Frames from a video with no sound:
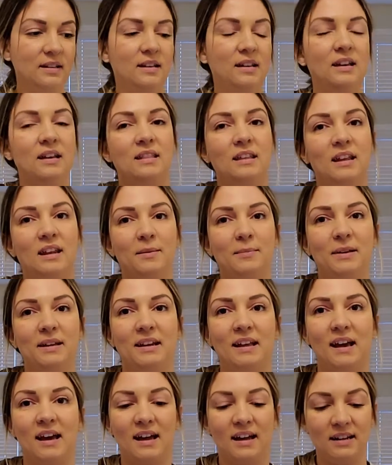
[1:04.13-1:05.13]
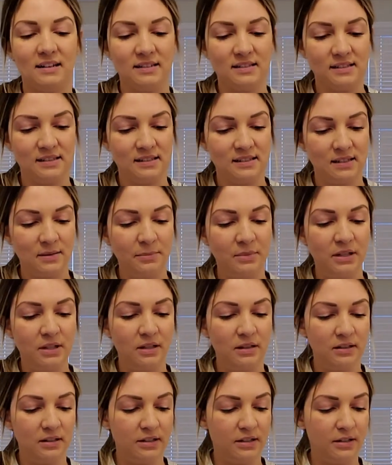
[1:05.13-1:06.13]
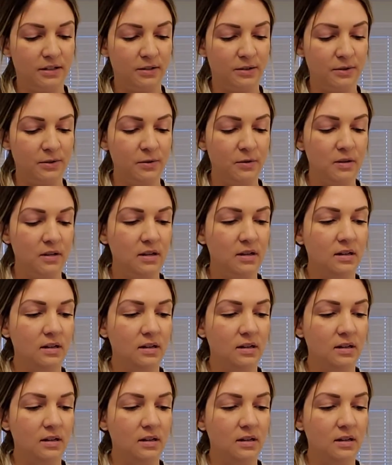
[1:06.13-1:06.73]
and then I'm going to add some glue.